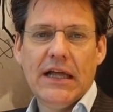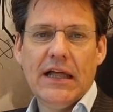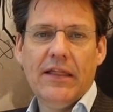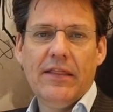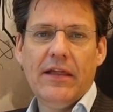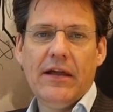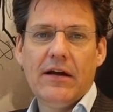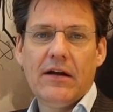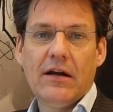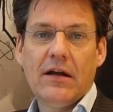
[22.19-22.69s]

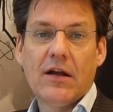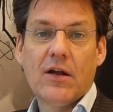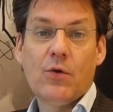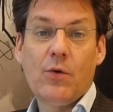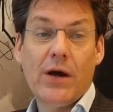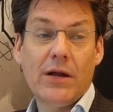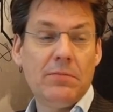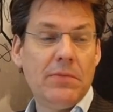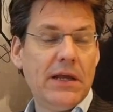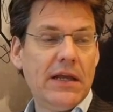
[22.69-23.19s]
They're
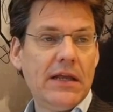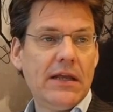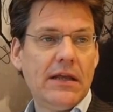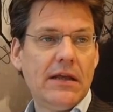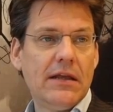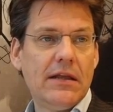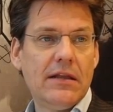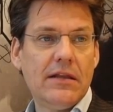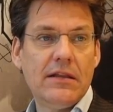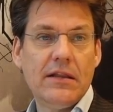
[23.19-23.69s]
quite big.
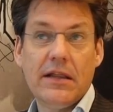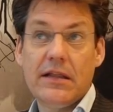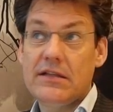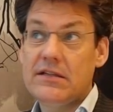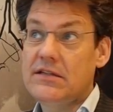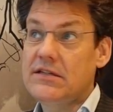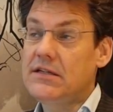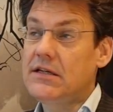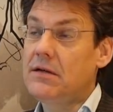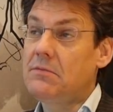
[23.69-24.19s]

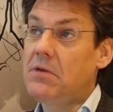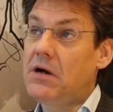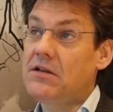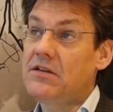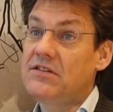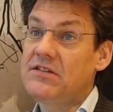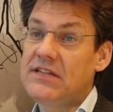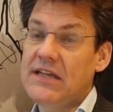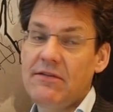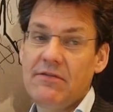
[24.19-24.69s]
It's about the
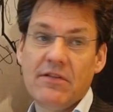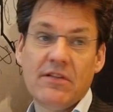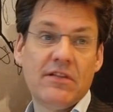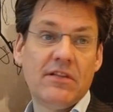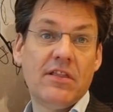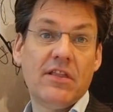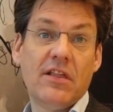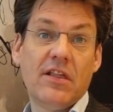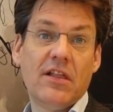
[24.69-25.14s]
7th